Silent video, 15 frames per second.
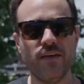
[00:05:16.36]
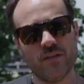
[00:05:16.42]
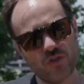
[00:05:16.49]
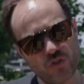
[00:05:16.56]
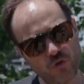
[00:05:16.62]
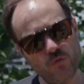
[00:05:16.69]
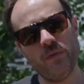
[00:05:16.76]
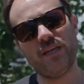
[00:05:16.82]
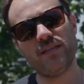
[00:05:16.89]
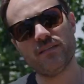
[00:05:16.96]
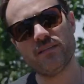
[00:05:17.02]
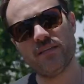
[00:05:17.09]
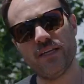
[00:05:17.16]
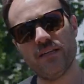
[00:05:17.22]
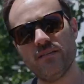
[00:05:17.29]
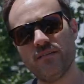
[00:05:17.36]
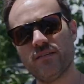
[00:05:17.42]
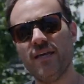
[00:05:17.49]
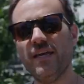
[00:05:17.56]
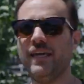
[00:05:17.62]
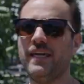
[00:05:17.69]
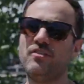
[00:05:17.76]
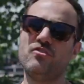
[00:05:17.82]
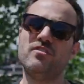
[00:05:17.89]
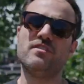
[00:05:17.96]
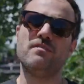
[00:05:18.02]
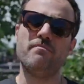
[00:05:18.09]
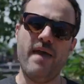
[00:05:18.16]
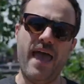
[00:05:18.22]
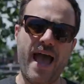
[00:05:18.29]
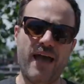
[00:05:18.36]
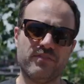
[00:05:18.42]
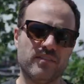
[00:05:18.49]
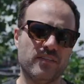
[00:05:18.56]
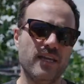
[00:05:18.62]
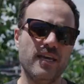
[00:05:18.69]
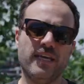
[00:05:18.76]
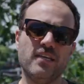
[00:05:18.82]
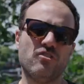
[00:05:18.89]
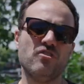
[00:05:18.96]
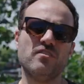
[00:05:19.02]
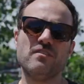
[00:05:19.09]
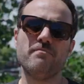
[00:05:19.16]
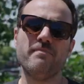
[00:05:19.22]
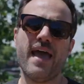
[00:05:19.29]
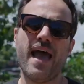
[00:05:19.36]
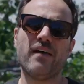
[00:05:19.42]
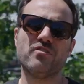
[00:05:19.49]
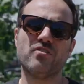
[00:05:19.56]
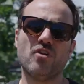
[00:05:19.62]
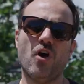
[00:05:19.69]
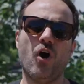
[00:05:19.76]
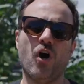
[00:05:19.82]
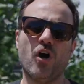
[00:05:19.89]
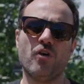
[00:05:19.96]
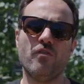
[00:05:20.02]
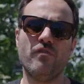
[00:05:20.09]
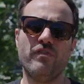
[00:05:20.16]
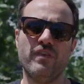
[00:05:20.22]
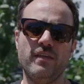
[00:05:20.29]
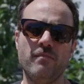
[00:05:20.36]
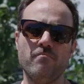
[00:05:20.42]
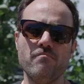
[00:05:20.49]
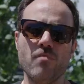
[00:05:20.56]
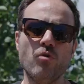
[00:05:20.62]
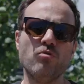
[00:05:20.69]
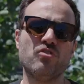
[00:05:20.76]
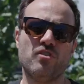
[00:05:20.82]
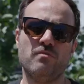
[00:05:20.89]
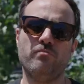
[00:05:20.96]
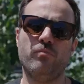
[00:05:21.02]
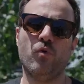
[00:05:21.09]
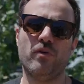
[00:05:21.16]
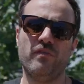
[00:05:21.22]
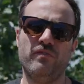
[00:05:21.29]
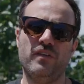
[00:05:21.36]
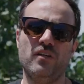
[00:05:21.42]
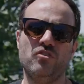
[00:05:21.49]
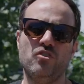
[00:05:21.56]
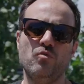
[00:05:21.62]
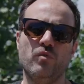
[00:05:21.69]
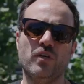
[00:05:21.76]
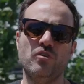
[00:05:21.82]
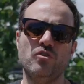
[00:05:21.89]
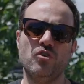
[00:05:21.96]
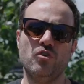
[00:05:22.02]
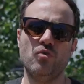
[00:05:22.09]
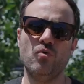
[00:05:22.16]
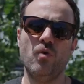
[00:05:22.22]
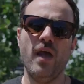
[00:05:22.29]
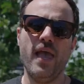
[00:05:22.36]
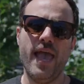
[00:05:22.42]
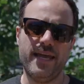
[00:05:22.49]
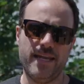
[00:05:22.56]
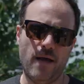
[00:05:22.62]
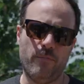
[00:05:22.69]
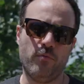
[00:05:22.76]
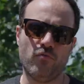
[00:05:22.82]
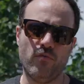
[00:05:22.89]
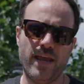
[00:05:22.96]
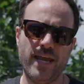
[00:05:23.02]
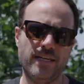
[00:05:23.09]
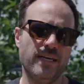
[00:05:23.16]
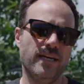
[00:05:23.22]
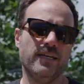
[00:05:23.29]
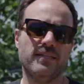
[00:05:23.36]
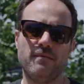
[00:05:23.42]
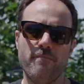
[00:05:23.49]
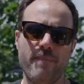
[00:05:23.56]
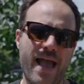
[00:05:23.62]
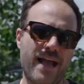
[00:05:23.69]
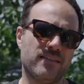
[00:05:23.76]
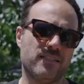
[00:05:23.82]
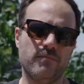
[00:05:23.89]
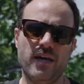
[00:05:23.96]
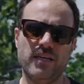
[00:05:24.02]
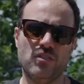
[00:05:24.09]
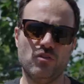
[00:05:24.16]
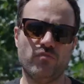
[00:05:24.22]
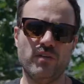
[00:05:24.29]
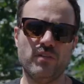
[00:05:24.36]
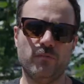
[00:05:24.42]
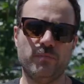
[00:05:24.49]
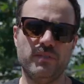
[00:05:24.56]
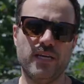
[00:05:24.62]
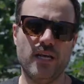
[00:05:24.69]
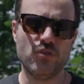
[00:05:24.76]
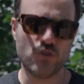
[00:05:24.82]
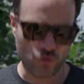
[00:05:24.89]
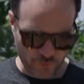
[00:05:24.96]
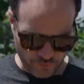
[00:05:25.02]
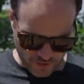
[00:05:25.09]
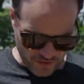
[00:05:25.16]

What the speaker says: The two biggest things, kitchens and baths. Kitchens and baths are the most important things you can do and upgrade to maximize your rental potential. For